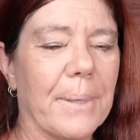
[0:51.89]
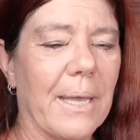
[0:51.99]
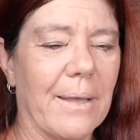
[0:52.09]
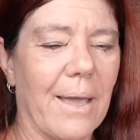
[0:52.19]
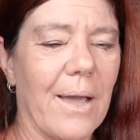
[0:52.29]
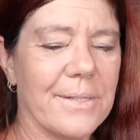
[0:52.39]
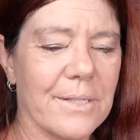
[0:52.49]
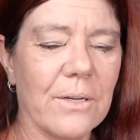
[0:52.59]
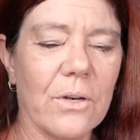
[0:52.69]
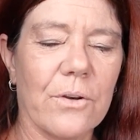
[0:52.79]
But I
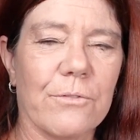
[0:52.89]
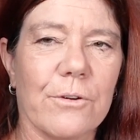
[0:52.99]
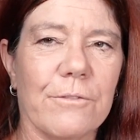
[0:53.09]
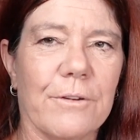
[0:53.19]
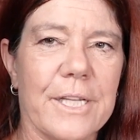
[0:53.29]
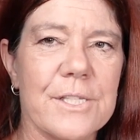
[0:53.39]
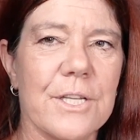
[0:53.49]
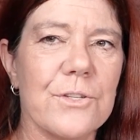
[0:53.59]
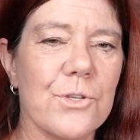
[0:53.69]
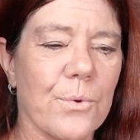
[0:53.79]
did a lot of
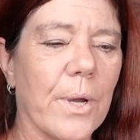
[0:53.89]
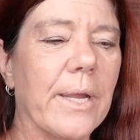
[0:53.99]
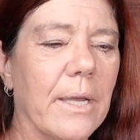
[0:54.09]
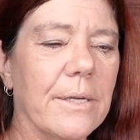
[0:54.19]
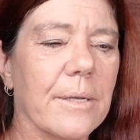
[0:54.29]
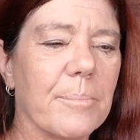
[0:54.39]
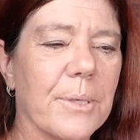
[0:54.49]
reflecting during it